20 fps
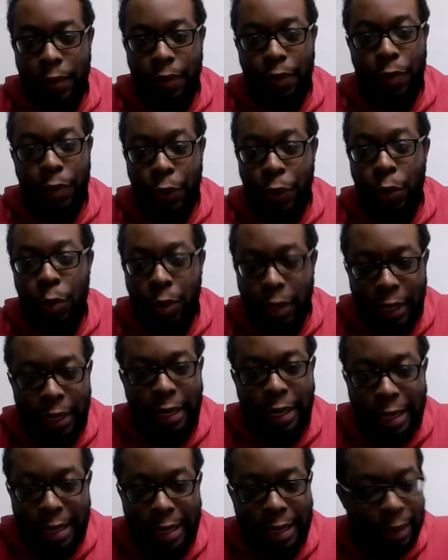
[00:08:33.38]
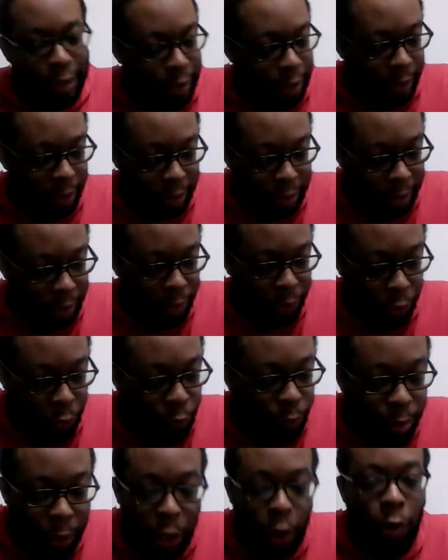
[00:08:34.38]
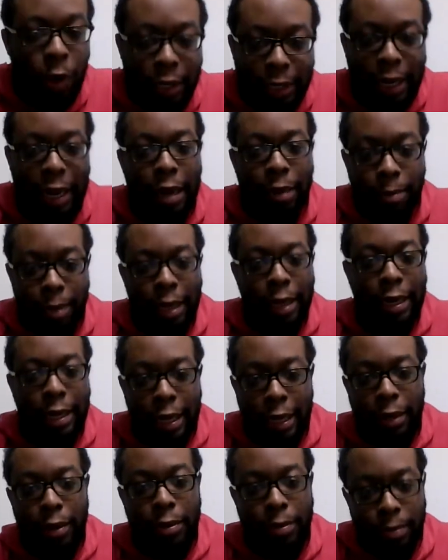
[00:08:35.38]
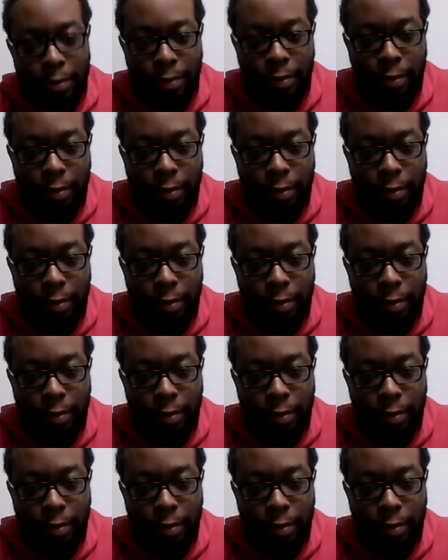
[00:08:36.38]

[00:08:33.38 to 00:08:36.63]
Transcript: You blowing Tom Brady out,